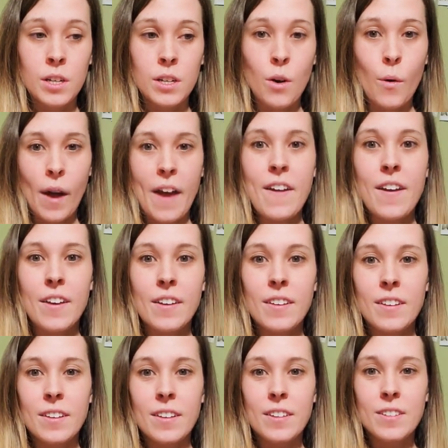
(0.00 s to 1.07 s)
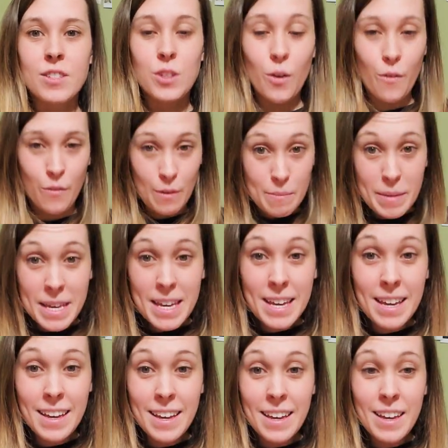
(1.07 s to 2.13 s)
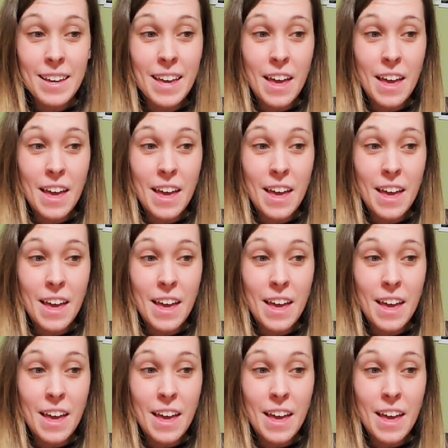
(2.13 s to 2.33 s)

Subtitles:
okay, so for me,